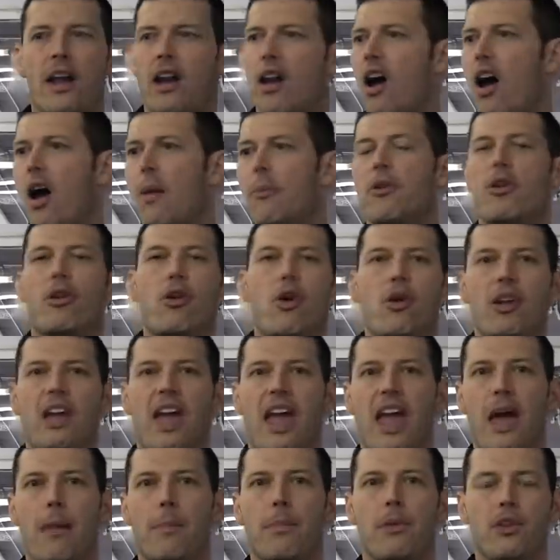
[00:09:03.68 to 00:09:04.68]
night? Oh, I'm going to go
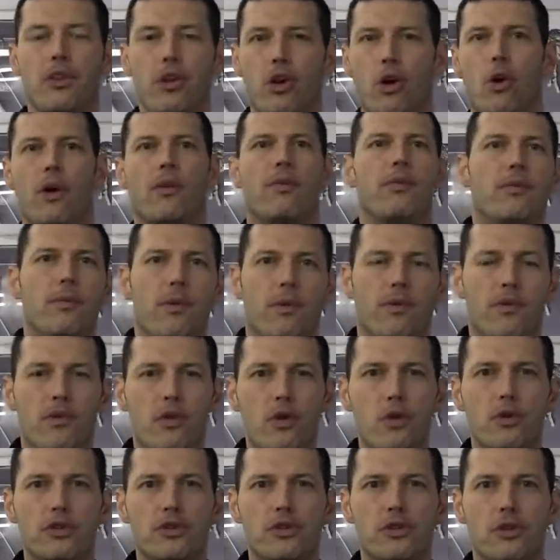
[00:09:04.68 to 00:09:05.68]
camping. You know what
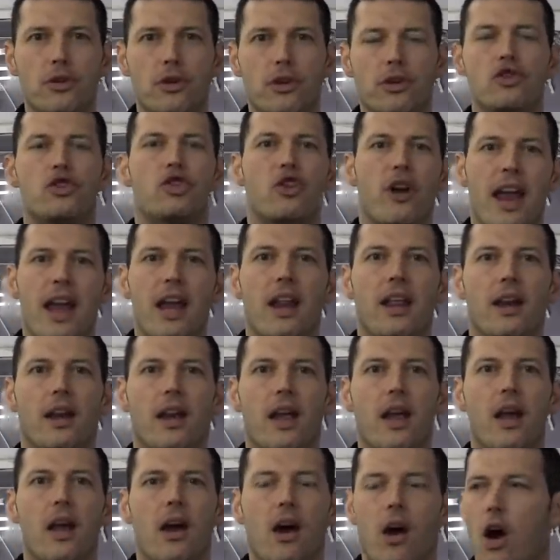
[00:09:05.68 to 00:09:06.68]
Vu is doing?
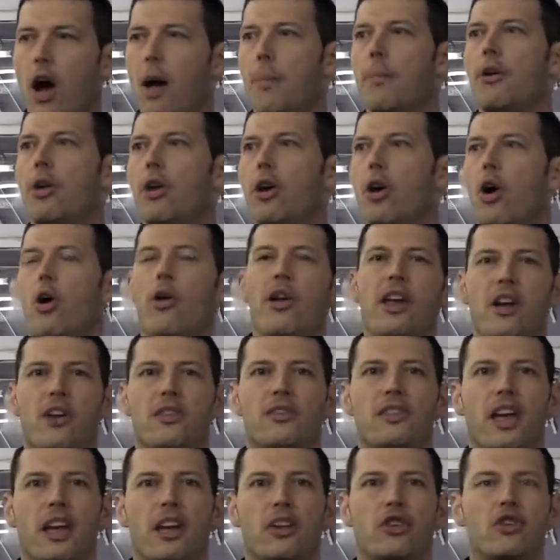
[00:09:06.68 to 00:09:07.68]
Training. Oh, I'm going to go here
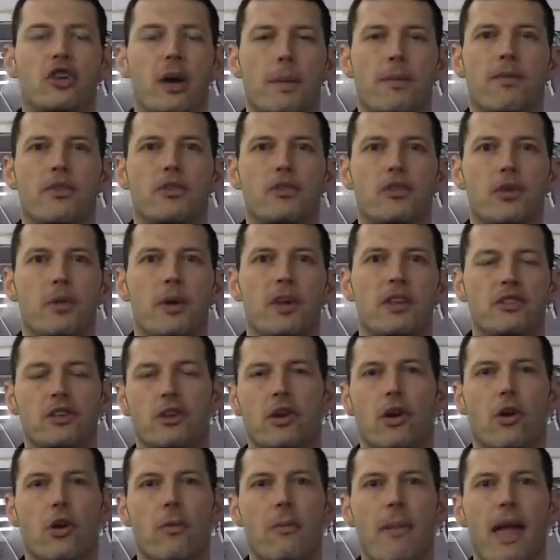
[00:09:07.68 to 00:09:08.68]
and take a trip for 2 weeks
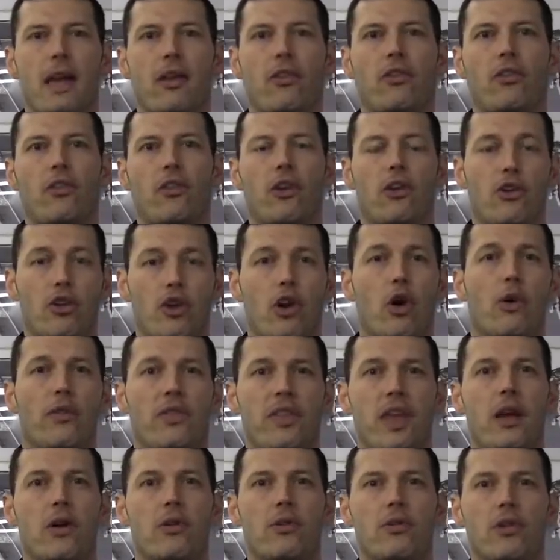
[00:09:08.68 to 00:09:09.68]
and go to Mexico. You know
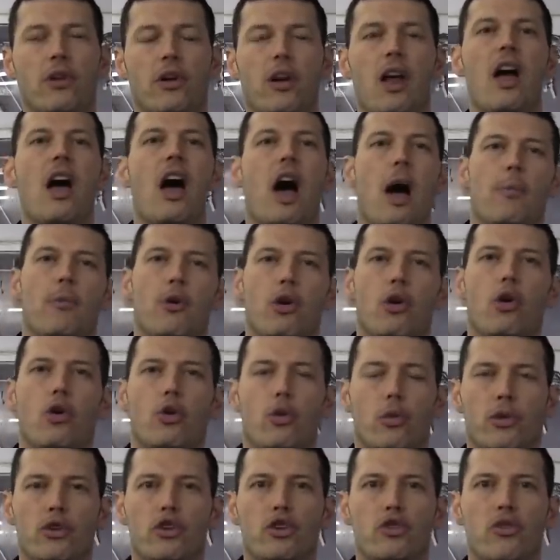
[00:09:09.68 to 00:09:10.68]
what they're doing? I'm going to
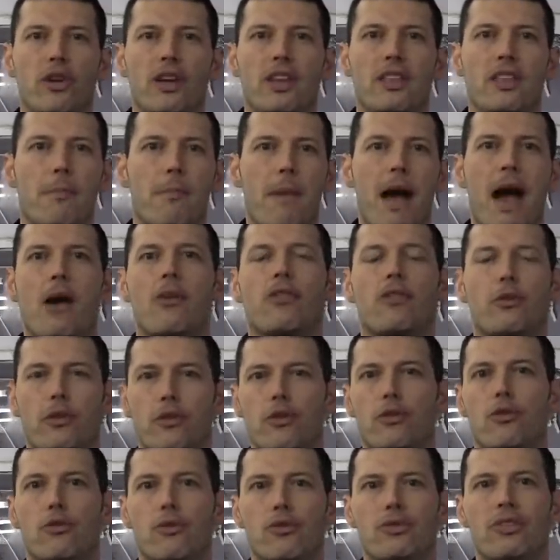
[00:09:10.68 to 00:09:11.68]
go to retreat in the mountains
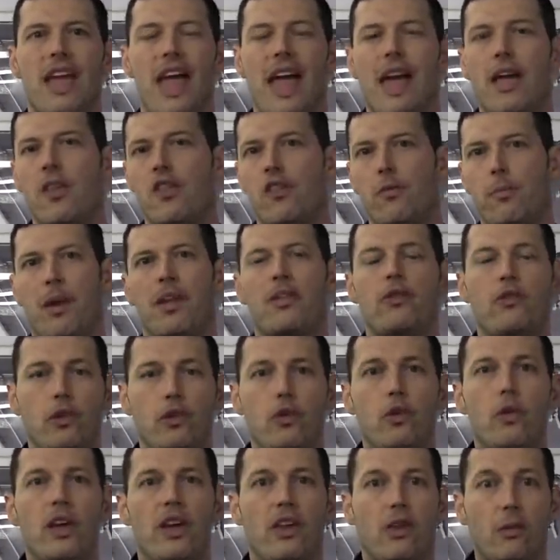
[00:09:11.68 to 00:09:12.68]
with Guru Dan and spend
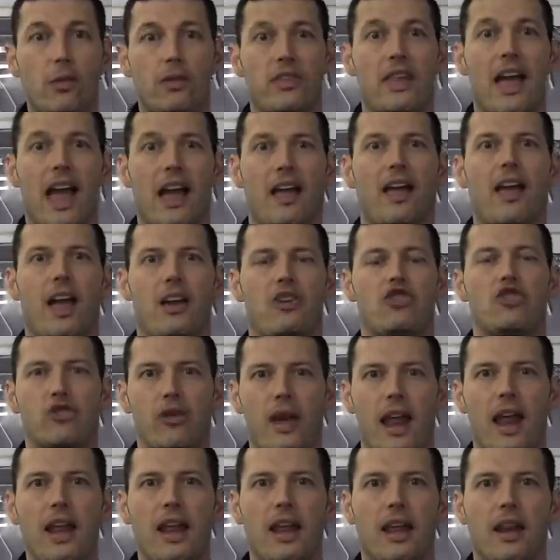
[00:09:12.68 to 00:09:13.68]
2 weeks with that guy
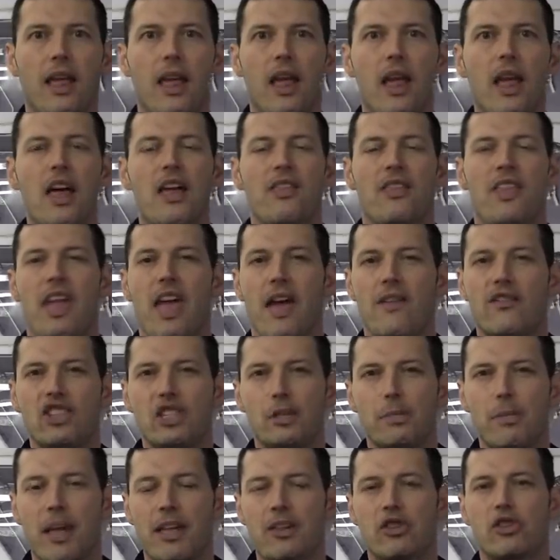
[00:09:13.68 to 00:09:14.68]
training. They have
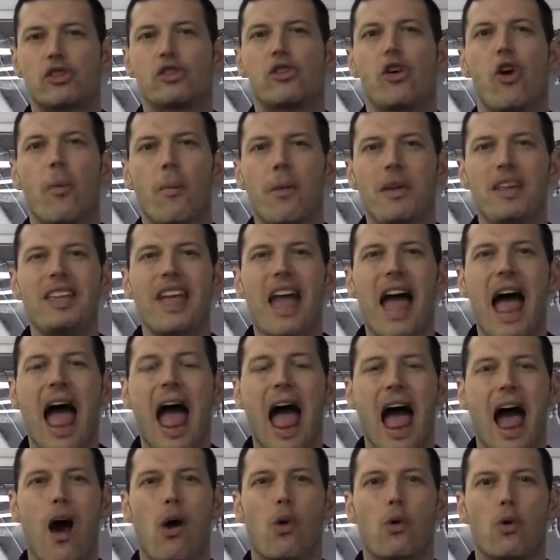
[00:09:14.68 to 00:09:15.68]
spent so many
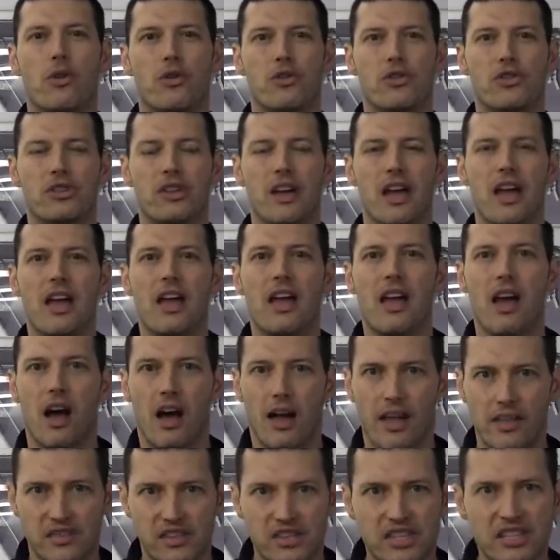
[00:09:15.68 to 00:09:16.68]
hours
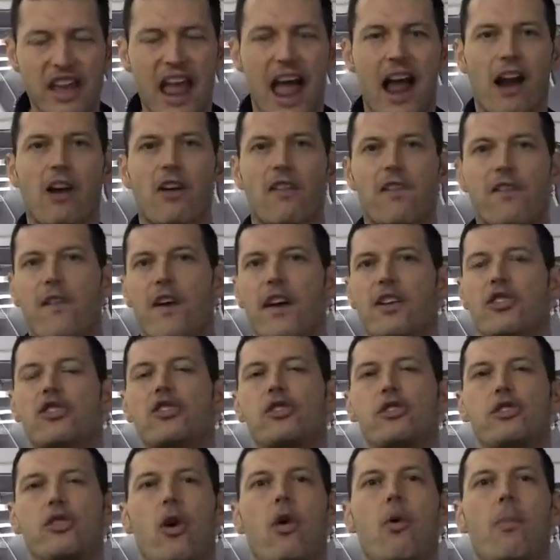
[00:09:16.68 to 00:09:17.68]
and
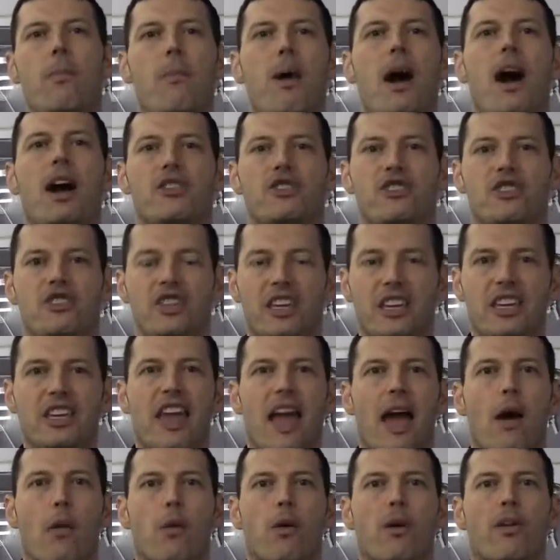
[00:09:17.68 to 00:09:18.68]
sacrificed so much to
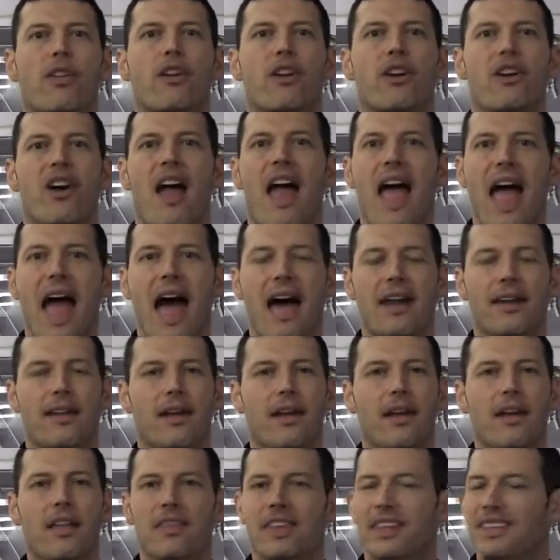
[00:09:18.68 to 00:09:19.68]
get where they're at.
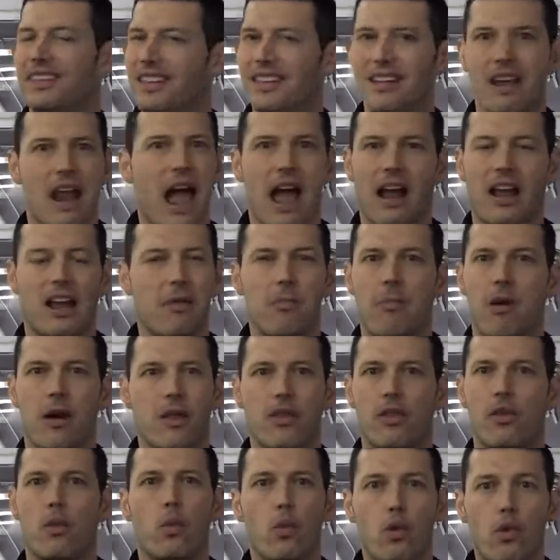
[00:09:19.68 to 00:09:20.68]
They did not come
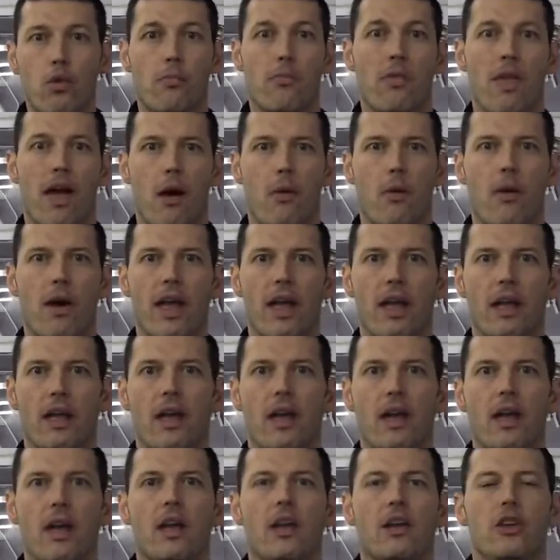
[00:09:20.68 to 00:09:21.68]
out of the womb that way.
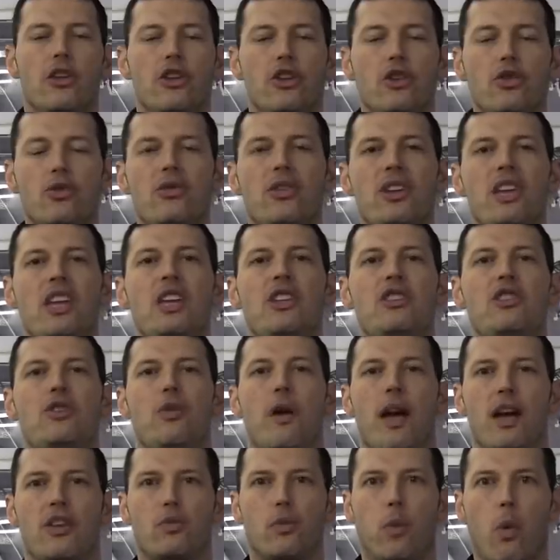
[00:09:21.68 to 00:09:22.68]
You need
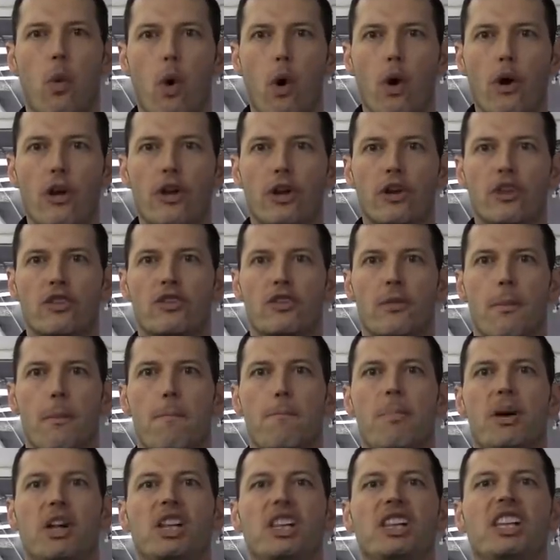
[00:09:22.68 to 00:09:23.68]
to, as warriors,
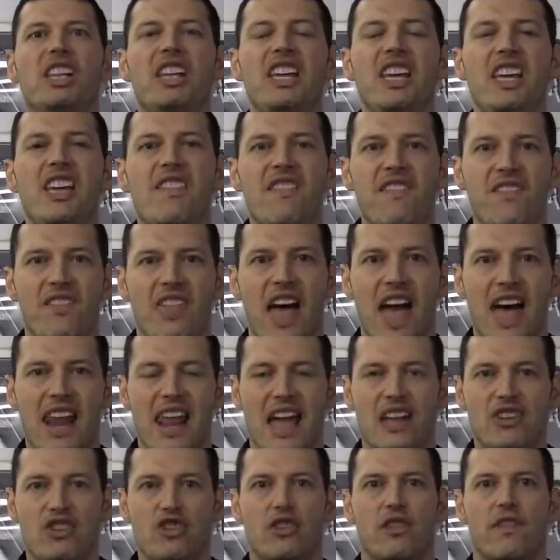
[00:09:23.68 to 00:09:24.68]
believe
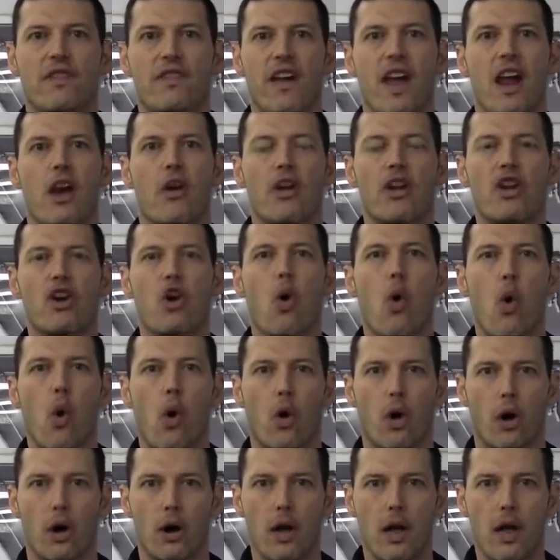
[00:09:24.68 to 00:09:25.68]
that at your very
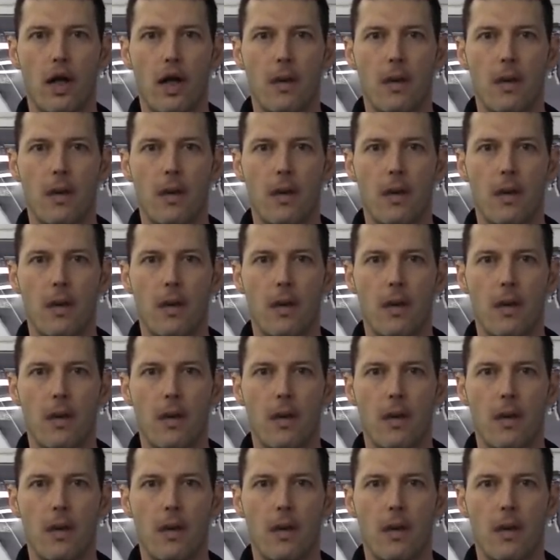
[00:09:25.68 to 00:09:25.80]
core.